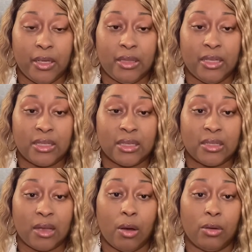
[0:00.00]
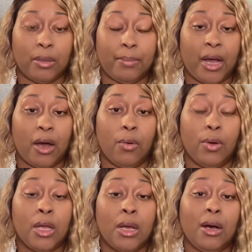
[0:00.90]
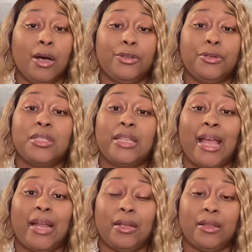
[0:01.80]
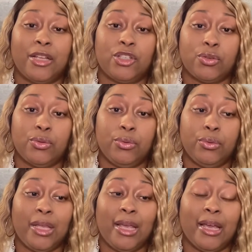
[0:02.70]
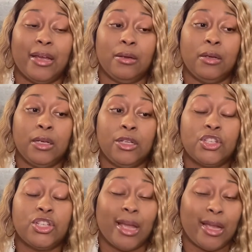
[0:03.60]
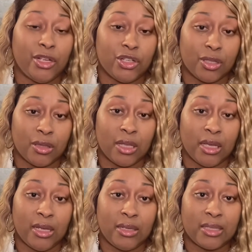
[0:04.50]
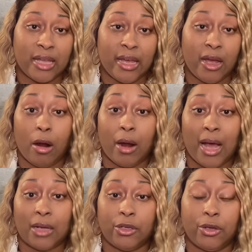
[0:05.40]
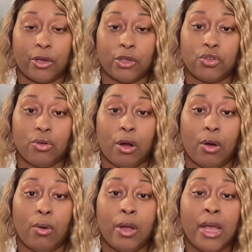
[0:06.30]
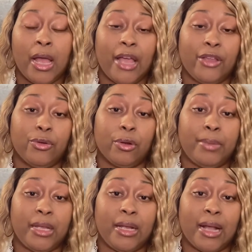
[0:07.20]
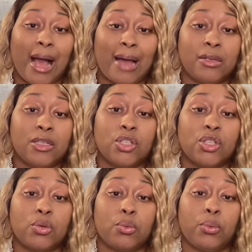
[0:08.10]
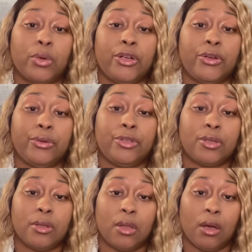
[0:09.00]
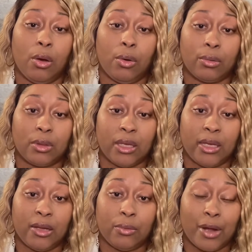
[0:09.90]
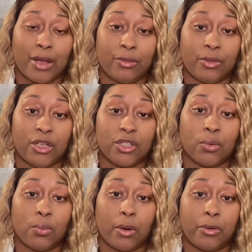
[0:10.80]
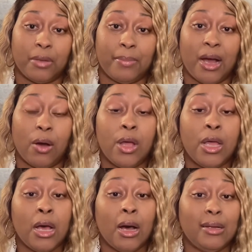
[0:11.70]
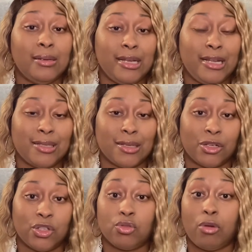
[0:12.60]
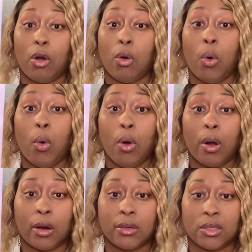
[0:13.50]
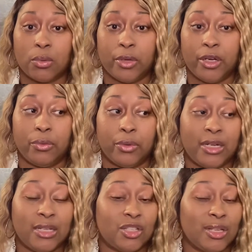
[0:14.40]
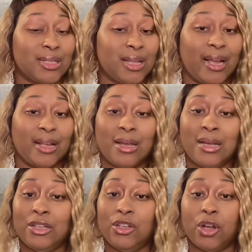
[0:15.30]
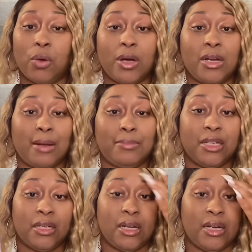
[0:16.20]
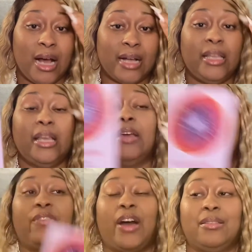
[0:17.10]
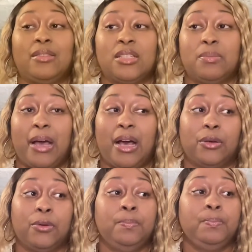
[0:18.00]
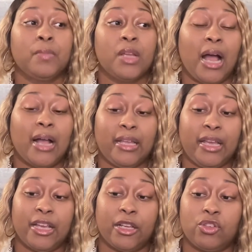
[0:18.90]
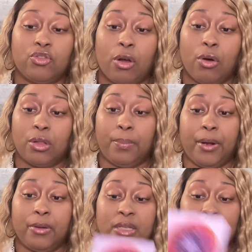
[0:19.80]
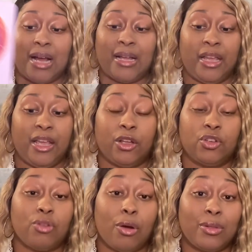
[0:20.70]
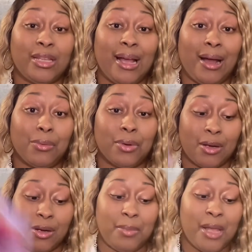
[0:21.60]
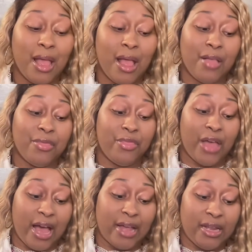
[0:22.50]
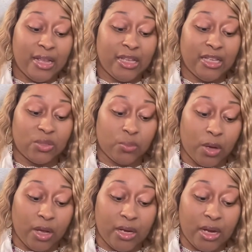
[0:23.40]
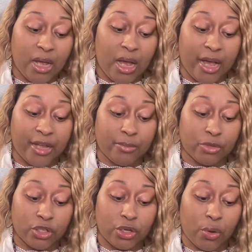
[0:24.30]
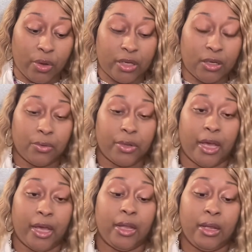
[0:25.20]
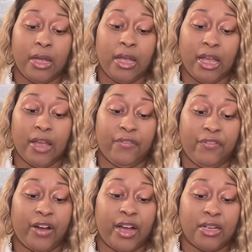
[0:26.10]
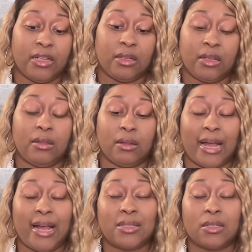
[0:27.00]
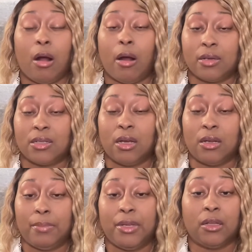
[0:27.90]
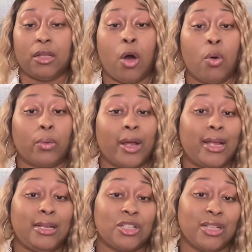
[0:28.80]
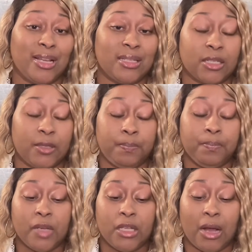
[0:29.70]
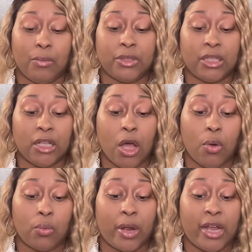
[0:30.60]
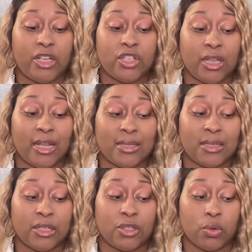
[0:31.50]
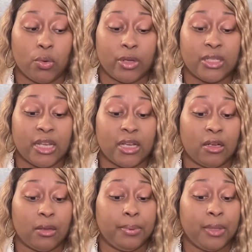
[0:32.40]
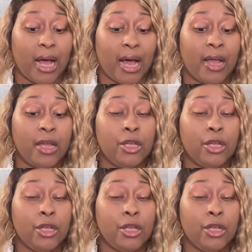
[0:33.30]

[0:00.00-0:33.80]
this is all about understanding that you can't change the things that are out of your control, and you're being guided to surrender to the whole thing rather than to worry about a need to control or surrender. And it's just like, you know what? I'm done. I can't fight this battle. I can't control the person. I can't control the outcome. And that is what I am showing. Okay. And finally, the last card is going to be a long range lesson. Now with the long range lesson, Taurus, it can apply